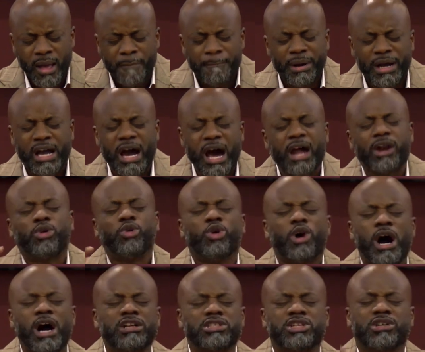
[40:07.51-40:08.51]
the God who
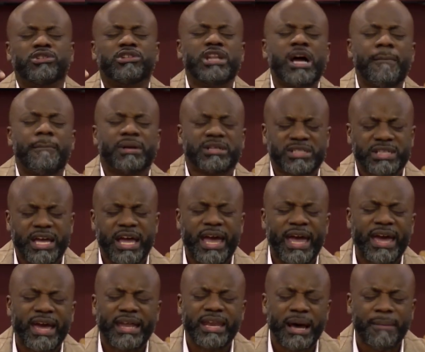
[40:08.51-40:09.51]
also numbers the
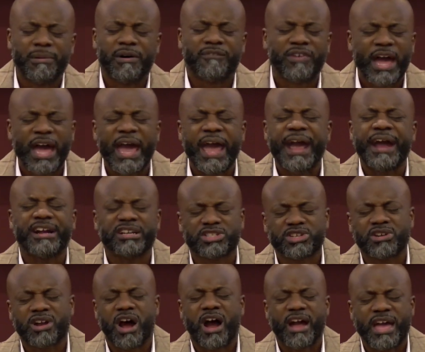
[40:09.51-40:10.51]
number of hairs
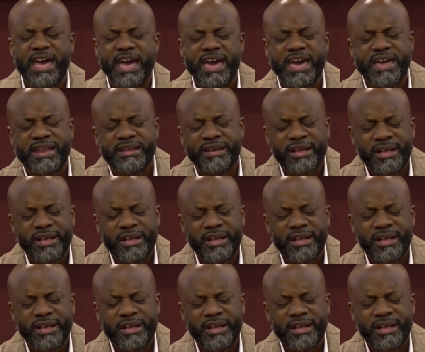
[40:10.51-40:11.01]
on our head.